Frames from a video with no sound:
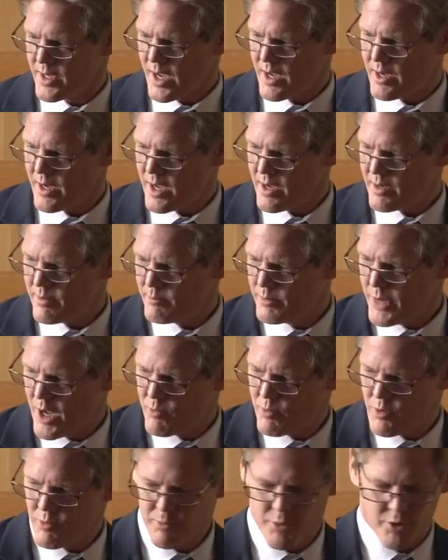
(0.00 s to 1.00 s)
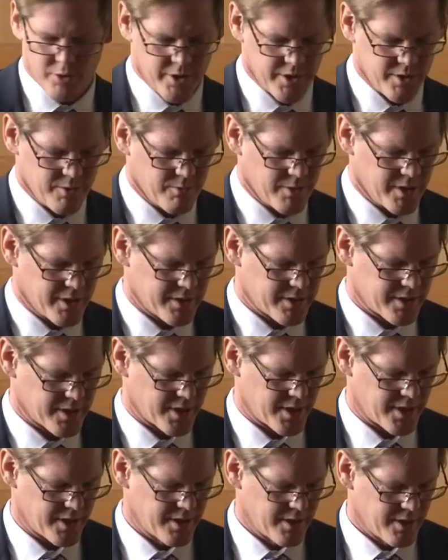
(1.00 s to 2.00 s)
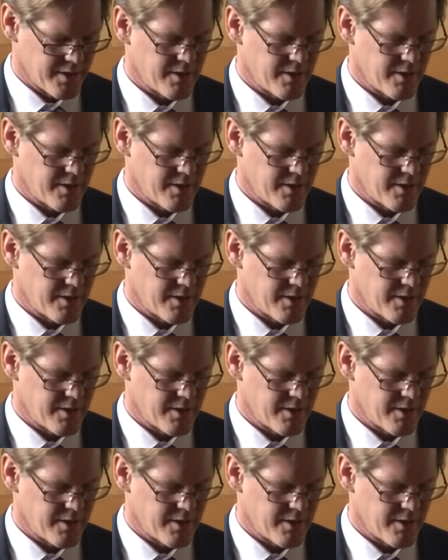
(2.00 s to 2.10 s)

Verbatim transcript: I, I, I won't bore you with uh,